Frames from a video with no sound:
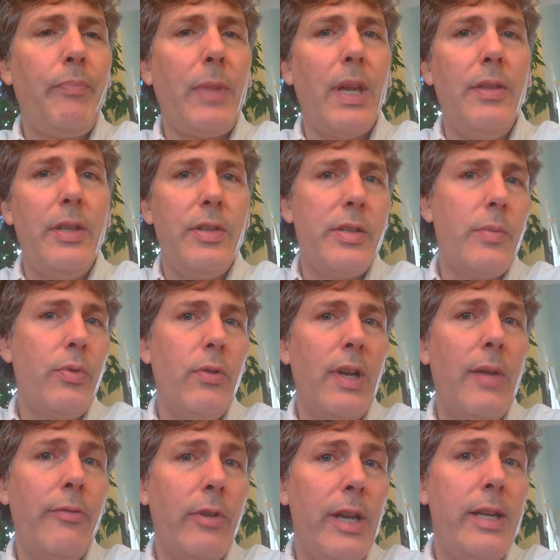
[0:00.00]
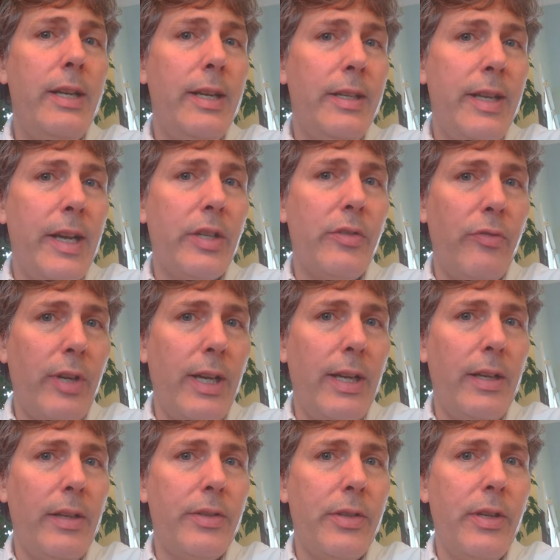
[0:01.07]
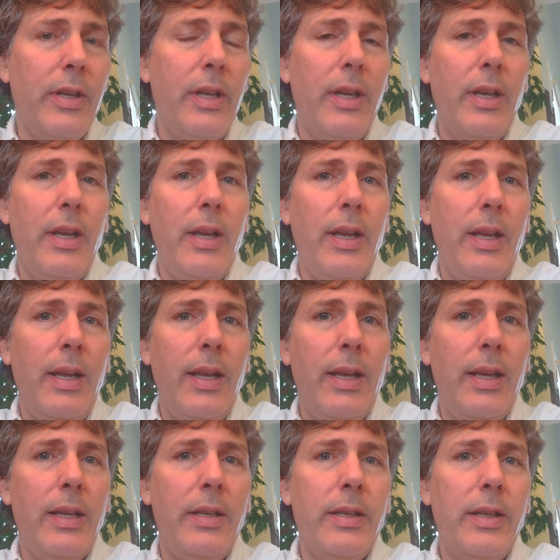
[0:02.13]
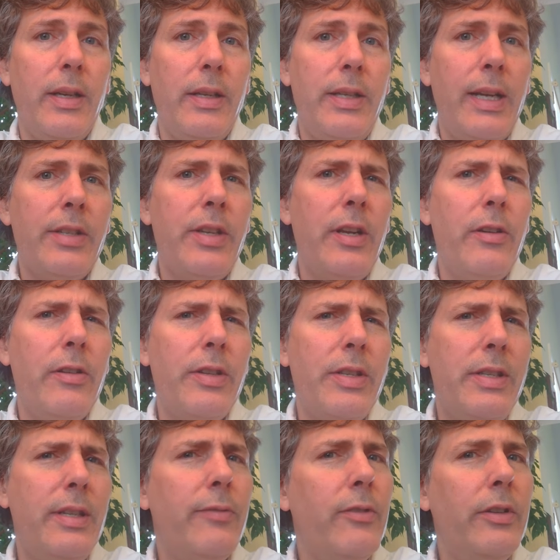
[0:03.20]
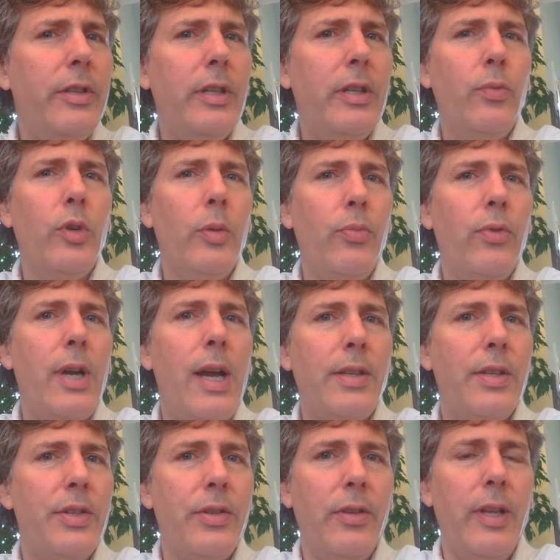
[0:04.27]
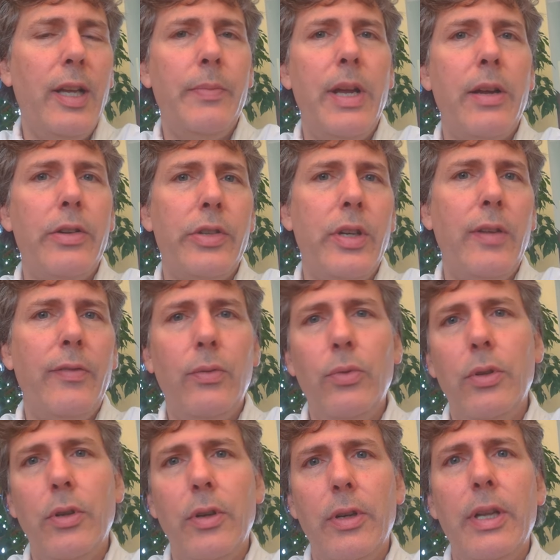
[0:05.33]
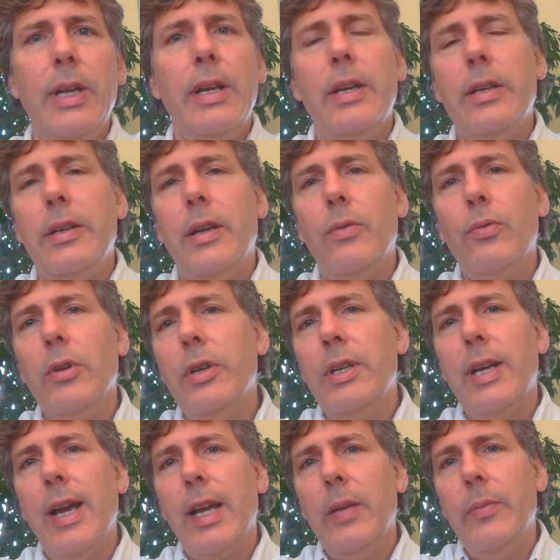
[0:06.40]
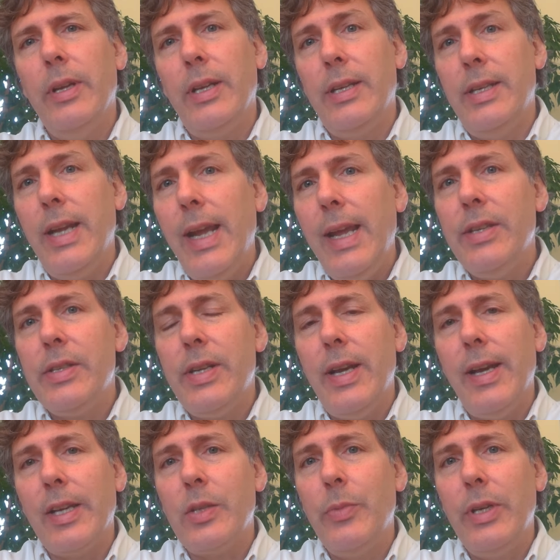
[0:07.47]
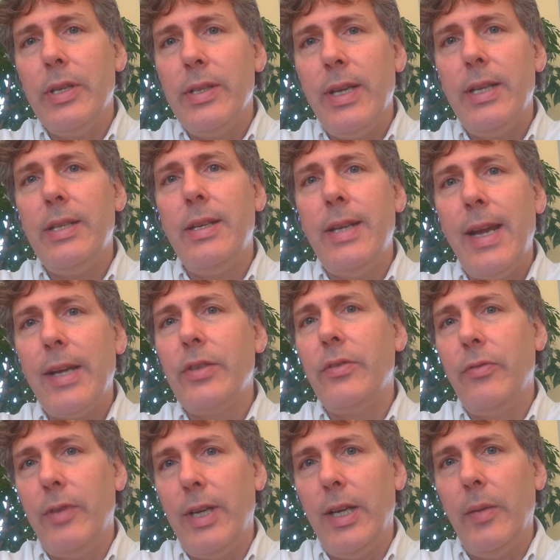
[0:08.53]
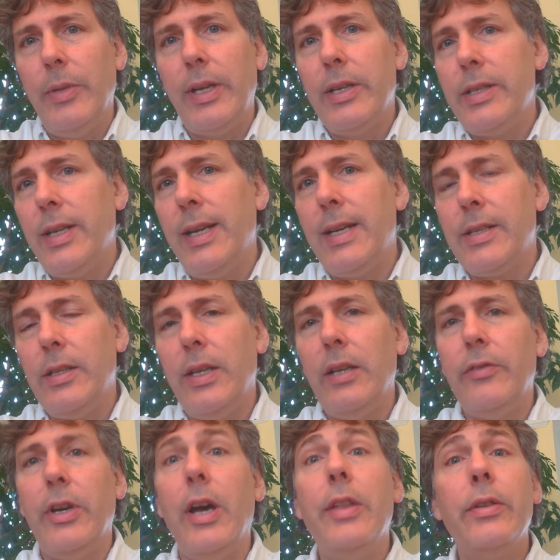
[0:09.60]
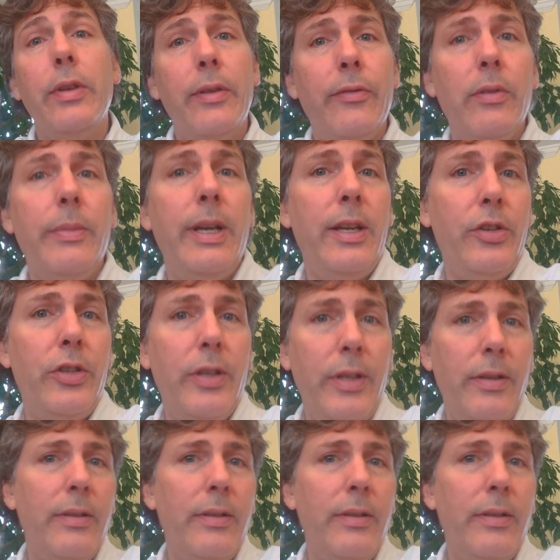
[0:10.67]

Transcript: This is a program for editing text files. And a text editor is different than a word processor like Microsoft Word. A Word document contains text, but it's not a text file because it has a lot of other information,